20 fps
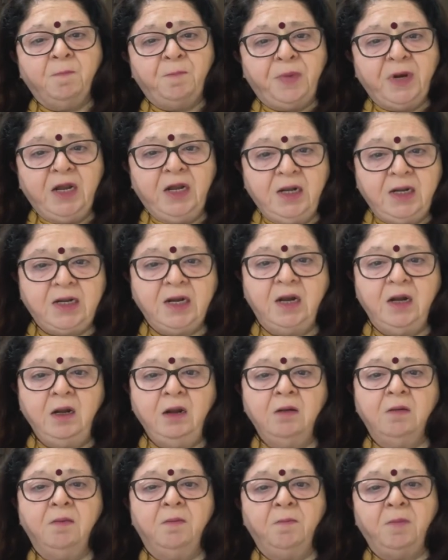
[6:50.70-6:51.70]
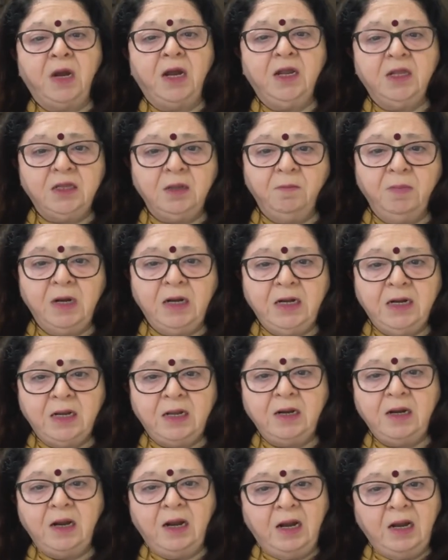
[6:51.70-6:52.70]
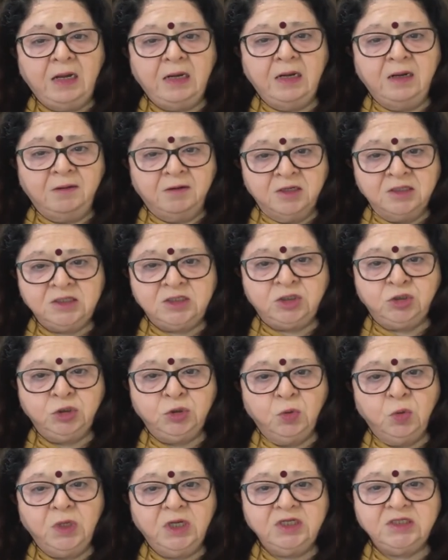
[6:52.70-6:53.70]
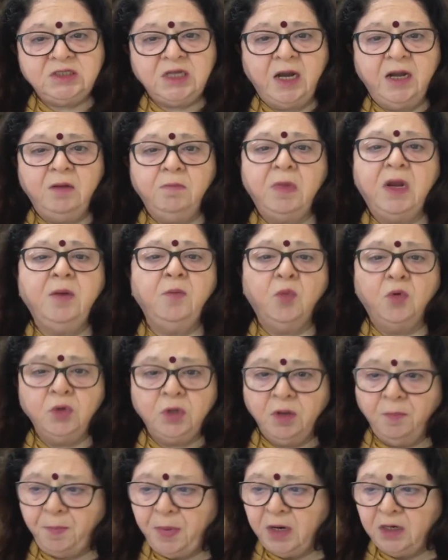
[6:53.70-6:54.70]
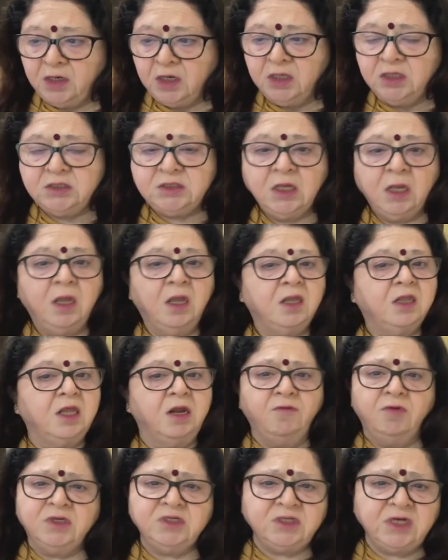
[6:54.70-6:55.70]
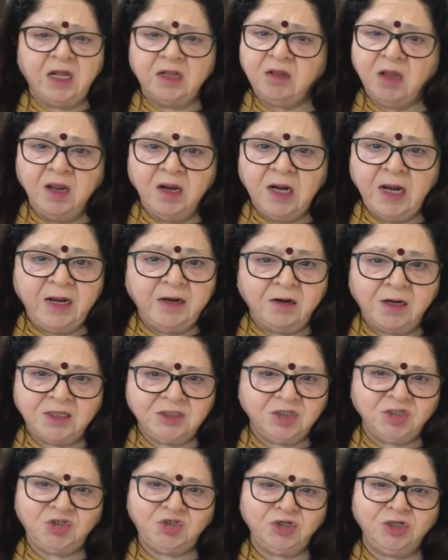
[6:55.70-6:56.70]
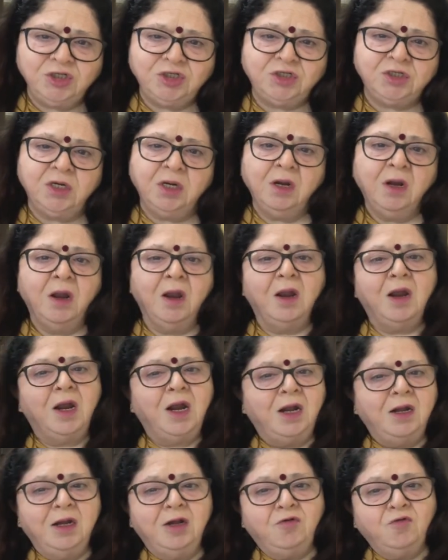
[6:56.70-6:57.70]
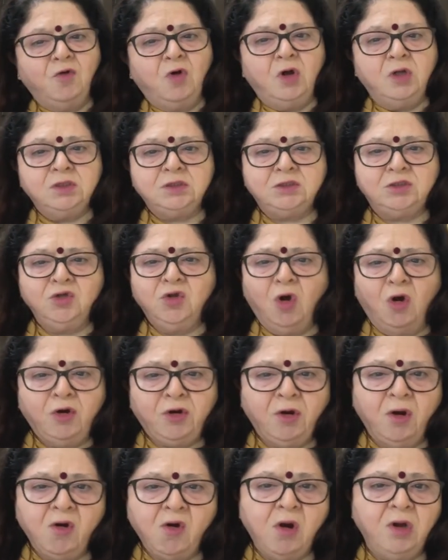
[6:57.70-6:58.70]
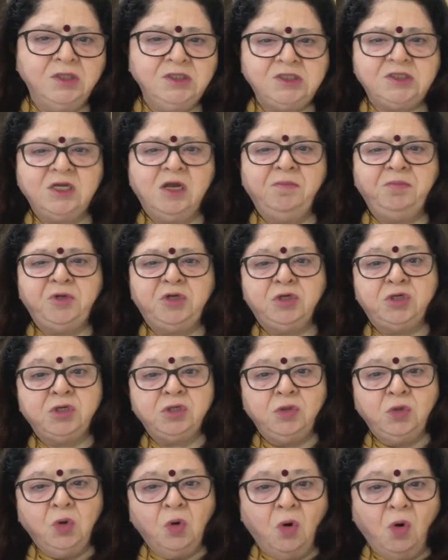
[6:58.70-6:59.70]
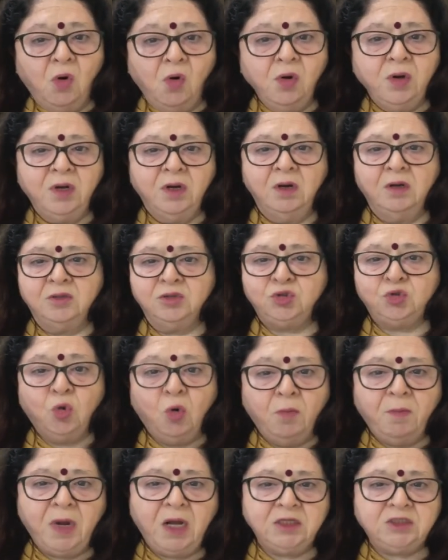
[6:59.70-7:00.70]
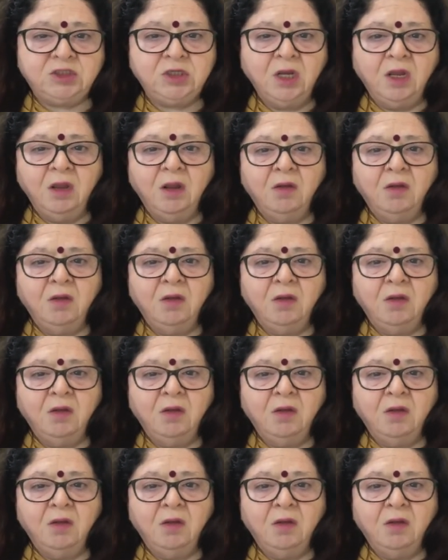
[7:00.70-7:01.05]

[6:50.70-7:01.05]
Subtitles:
printed by the builder, and it is duly signed by both the parties. There was nothing like registration, and it was not a concept known so much